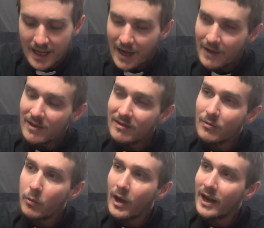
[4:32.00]
And this
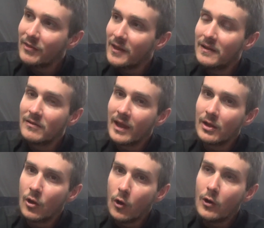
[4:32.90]
is what I think is like
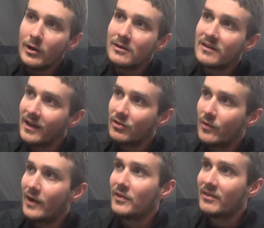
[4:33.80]
God does
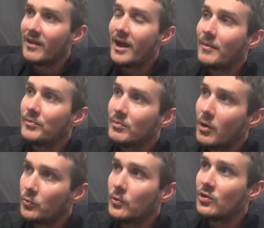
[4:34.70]
throughout the Psalms
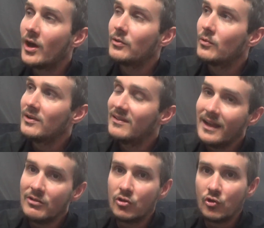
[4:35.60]
multiple times, where he
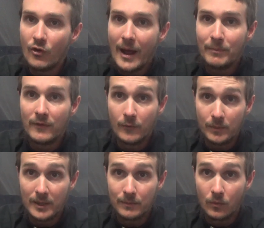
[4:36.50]
sets traps for
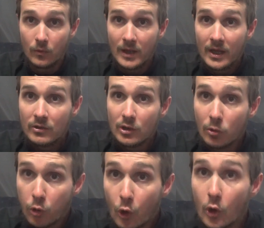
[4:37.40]
people to
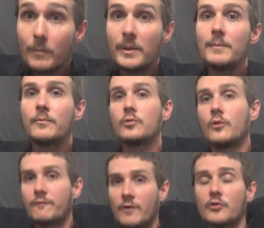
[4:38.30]
lure people into
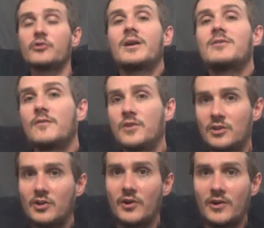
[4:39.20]
a false sense of
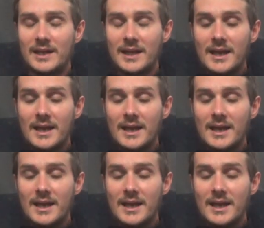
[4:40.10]
security.